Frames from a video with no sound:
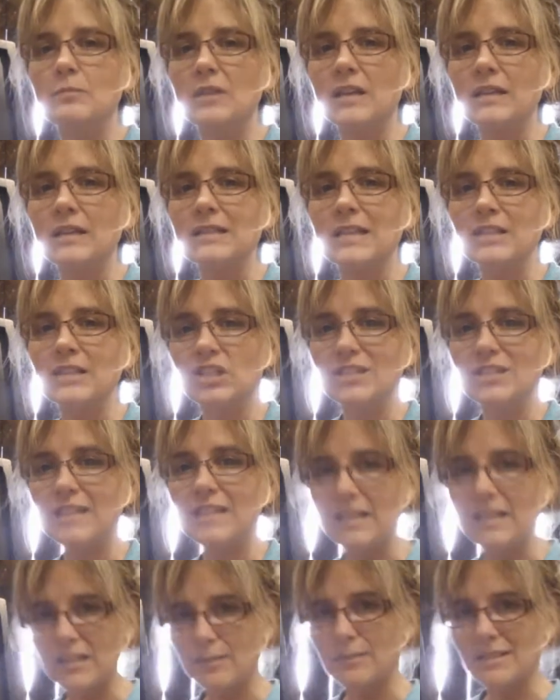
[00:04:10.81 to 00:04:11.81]
minutes and just
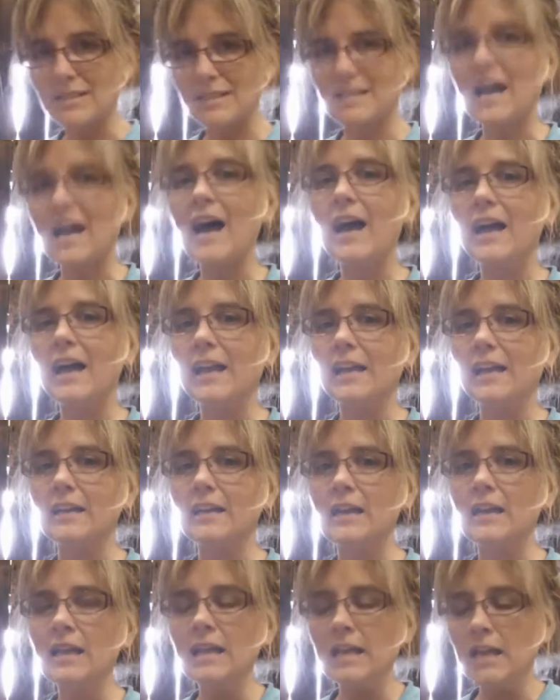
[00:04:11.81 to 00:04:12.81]
set them aside,